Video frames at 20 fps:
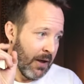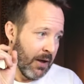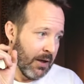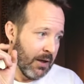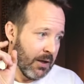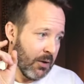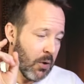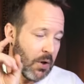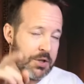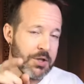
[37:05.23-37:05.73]

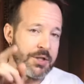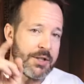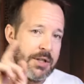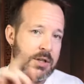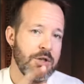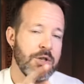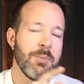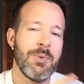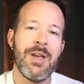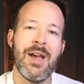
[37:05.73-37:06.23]
questions that
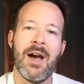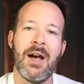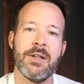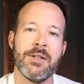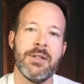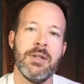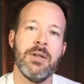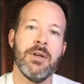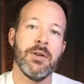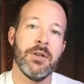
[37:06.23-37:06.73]
you should be
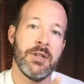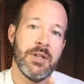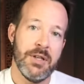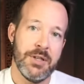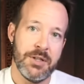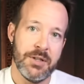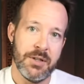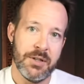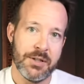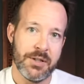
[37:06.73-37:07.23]
asking your
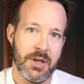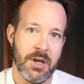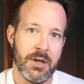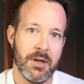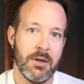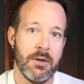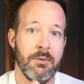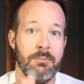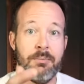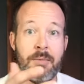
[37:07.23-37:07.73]
kitchen
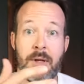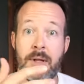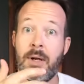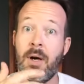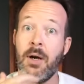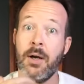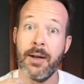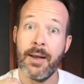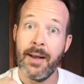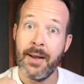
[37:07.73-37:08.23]
designer. And
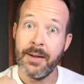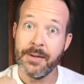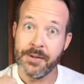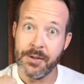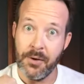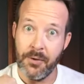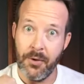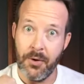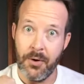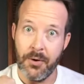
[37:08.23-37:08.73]
I'm going to
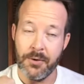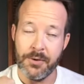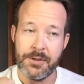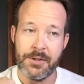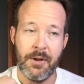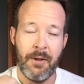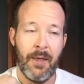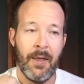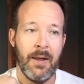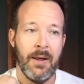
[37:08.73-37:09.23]
answer those.